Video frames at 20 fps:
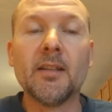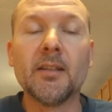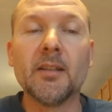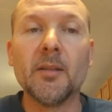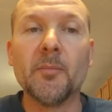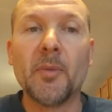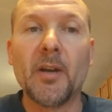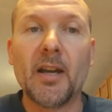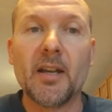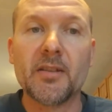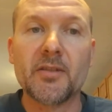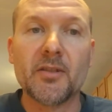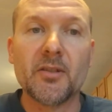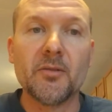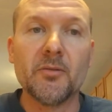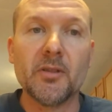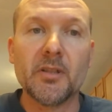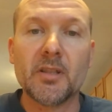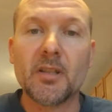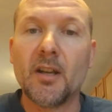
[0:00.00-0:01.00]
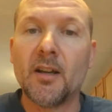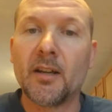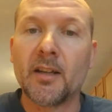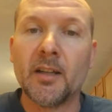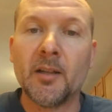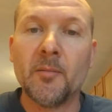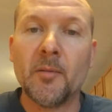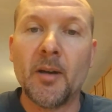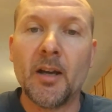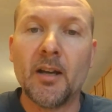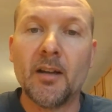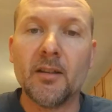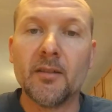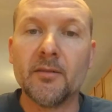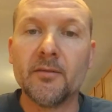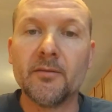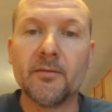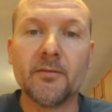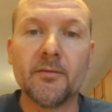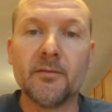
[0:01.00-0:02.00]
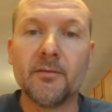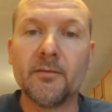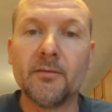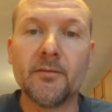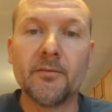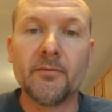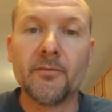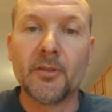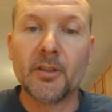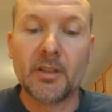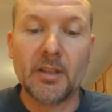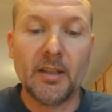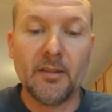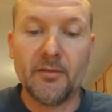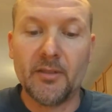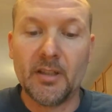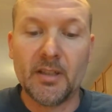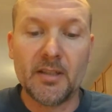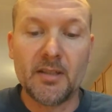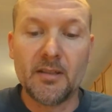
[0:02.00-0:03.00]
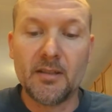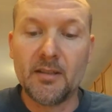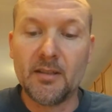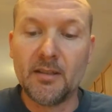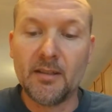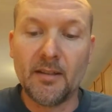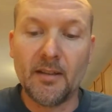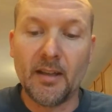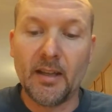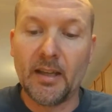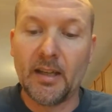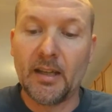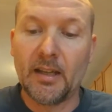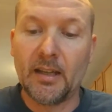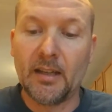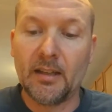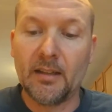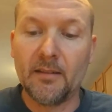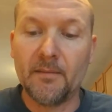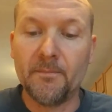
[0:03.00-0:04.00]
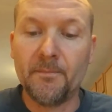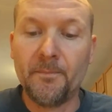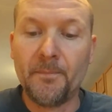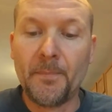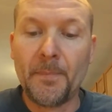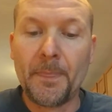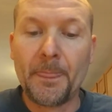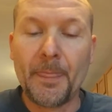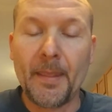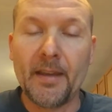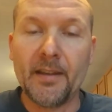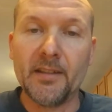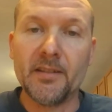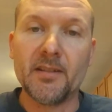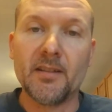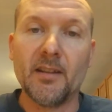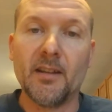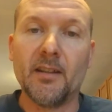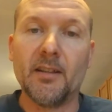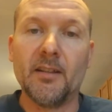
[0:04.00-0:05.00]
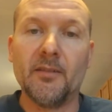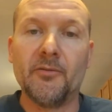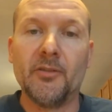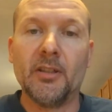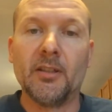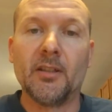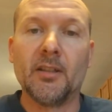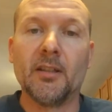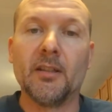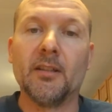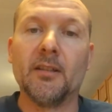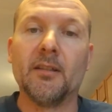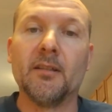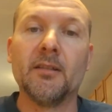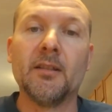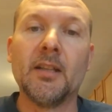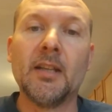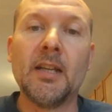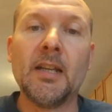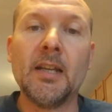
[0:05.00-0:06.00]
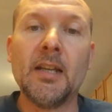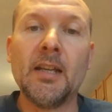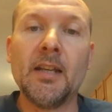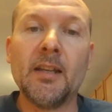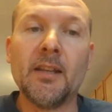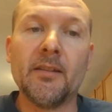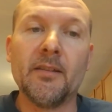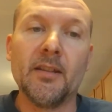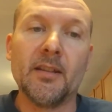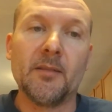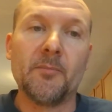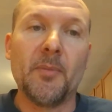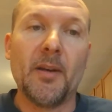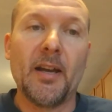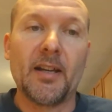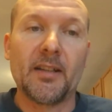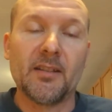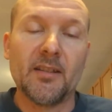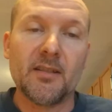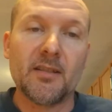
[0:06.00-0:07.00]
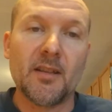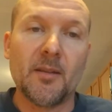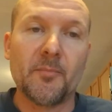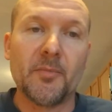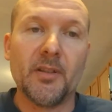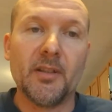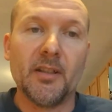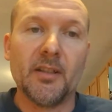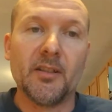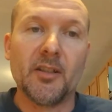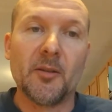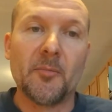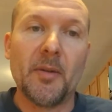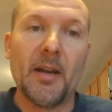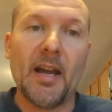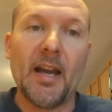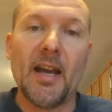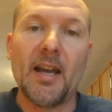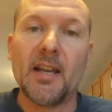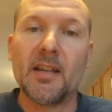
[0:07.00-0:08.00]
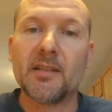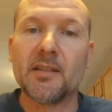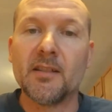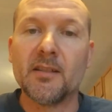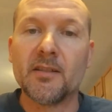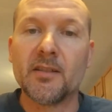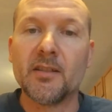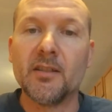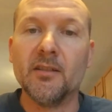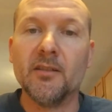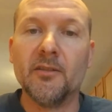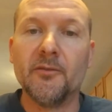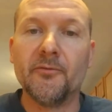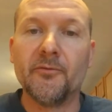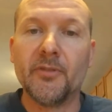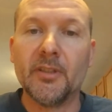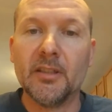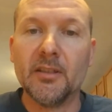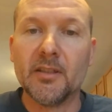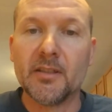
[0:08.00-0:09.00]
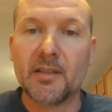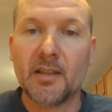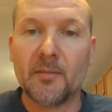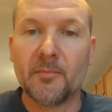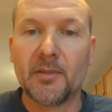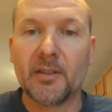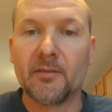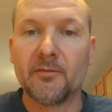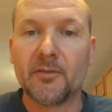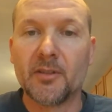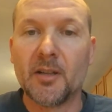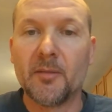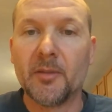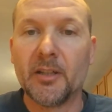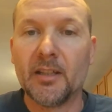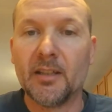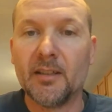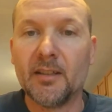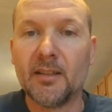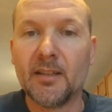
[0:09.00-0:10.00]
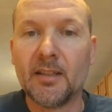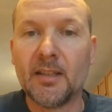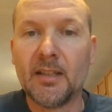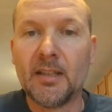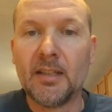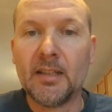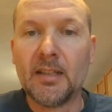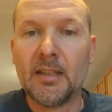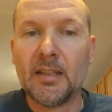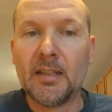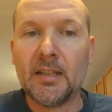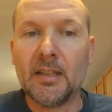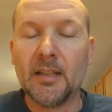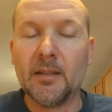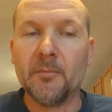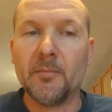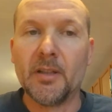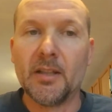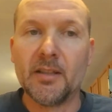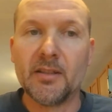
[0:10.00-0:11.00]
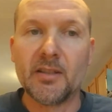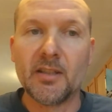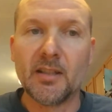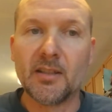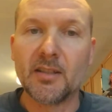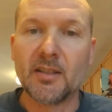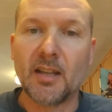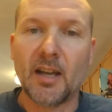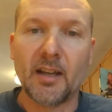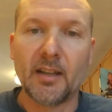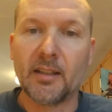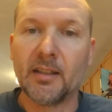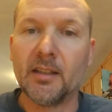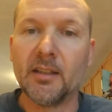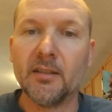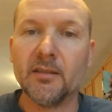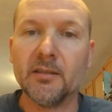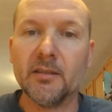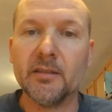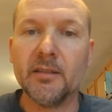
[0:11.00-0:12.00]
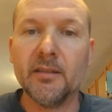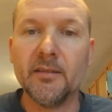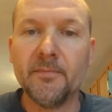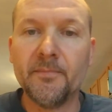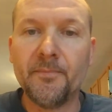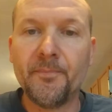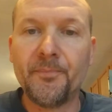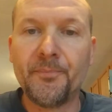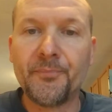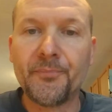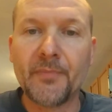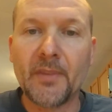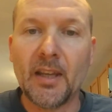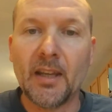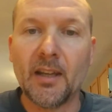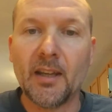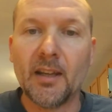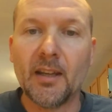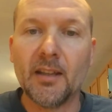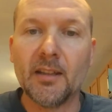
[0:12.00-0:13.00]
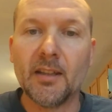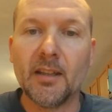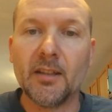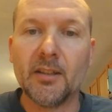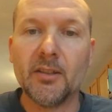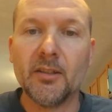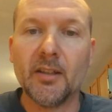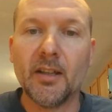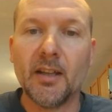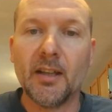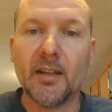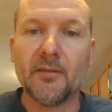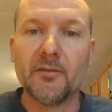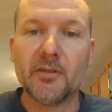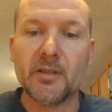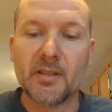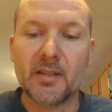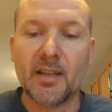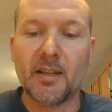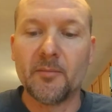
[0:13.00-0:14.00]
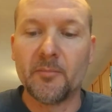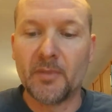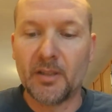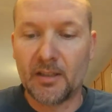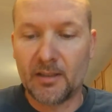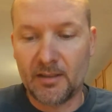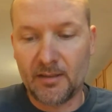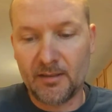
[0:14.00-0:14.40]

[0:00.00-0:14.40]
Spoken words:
The pastor was talking about forgiveness, and he said if you can think back to something in your past and still feel something from it, it means it's not healed and that you have resentment.